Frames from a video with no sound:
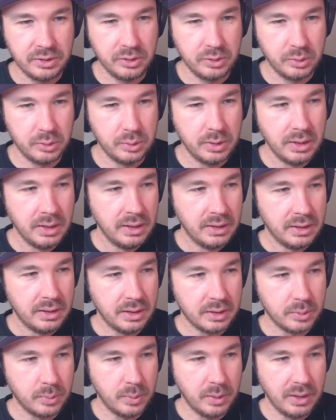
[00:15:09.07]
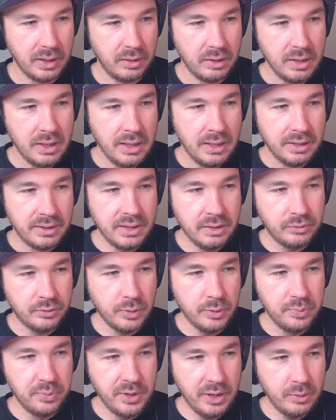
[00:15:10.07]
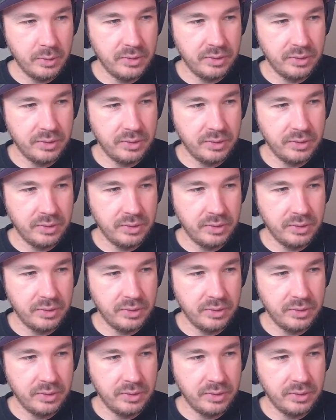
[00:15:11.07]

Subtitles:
2 as well. Then from there, we've